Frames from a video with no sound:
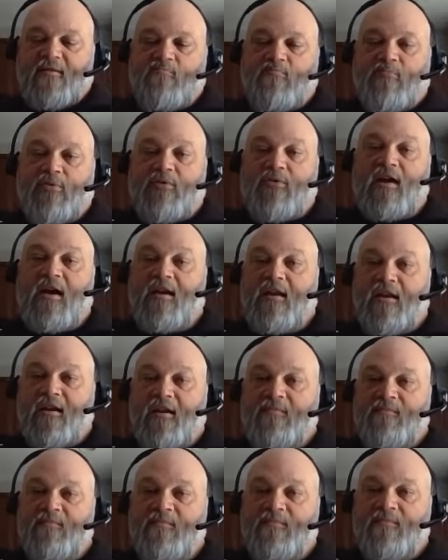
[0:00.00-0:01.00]

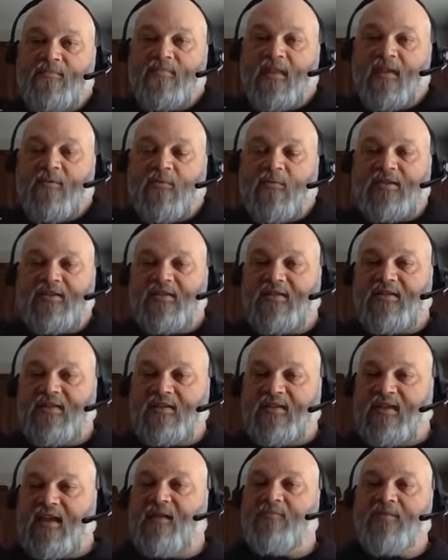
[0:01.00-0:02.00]
Beretta, which is the
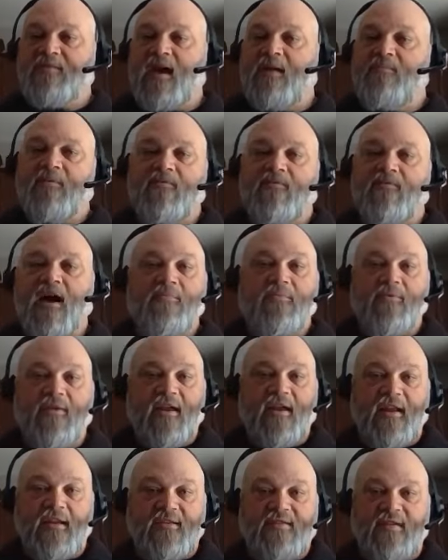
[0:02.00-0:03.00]
same type of
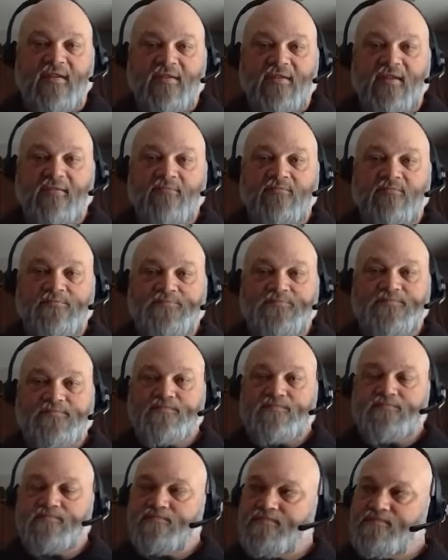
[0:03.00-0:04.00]
operating system,
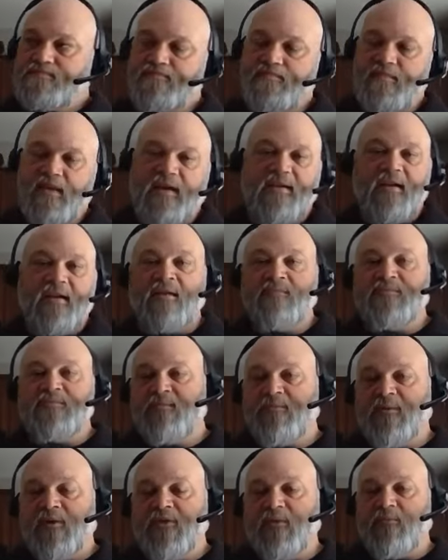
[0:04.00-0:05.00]
comes
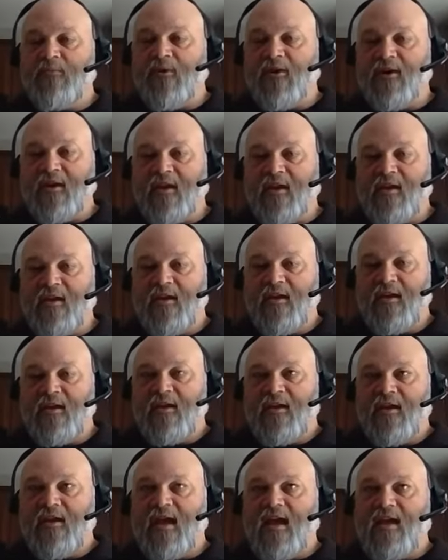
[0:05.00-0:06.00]
up on the market.
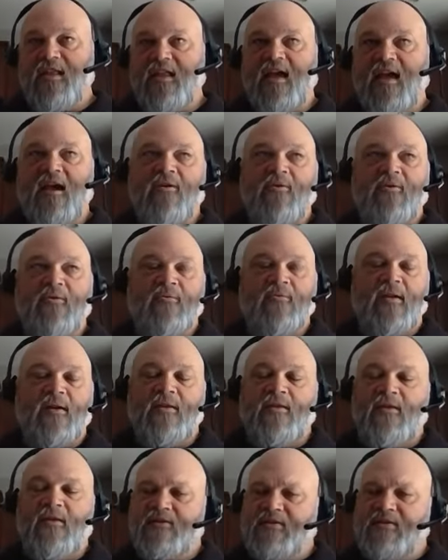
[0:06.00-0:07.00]
And now,
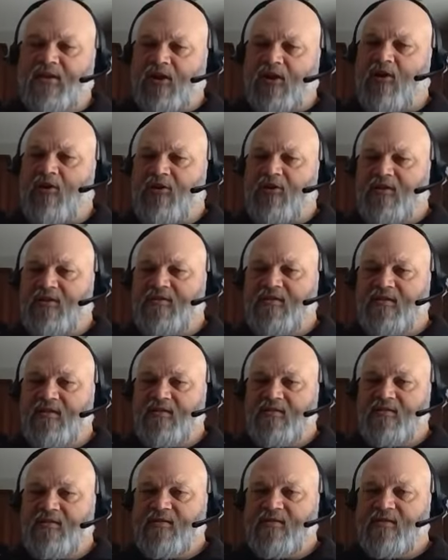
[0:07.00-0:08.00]
is it
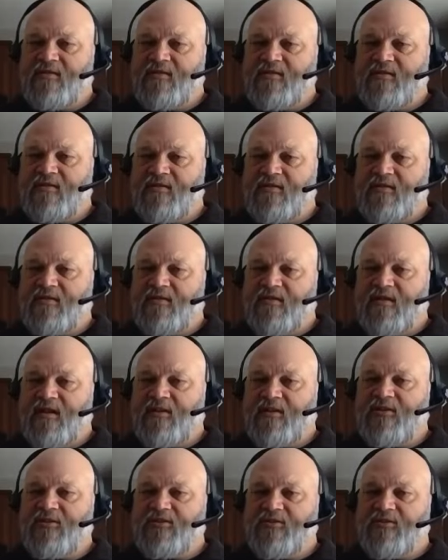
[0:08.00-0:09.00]
Artis
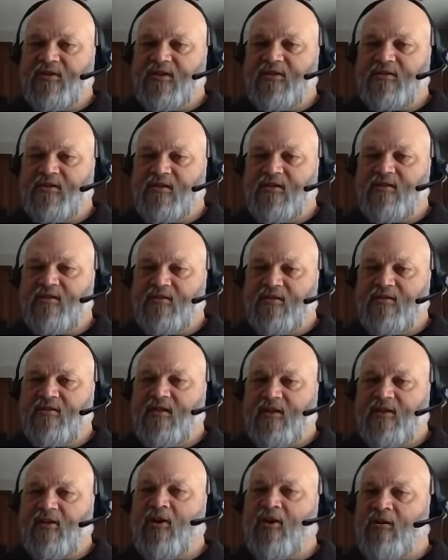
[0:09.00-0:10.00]
Industries yeah, yeah, that, yeah.
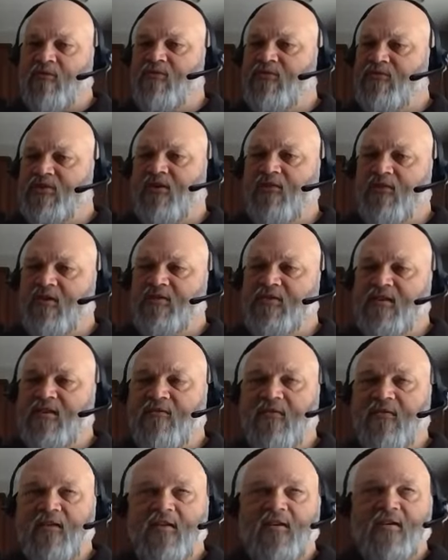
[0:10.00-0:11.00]
that offers all that stuff?